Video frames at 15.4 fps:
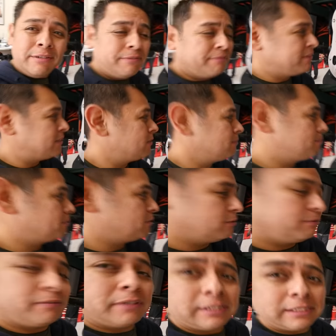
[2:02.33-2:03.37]
fit
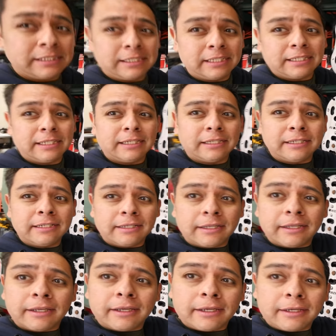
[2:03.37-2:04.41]
perfectly in
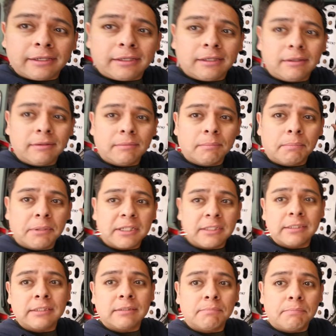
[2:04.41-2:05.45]
a
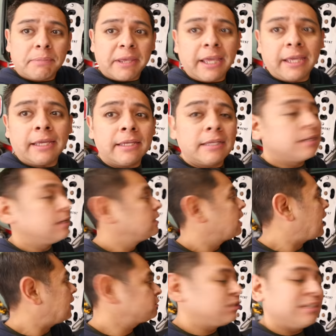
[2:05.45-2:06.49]
bus bay.
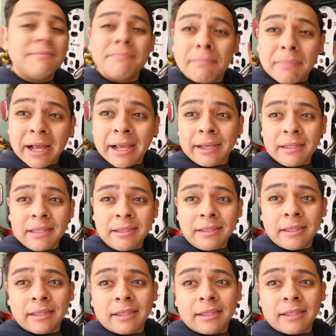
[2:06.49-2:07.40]
Actually, my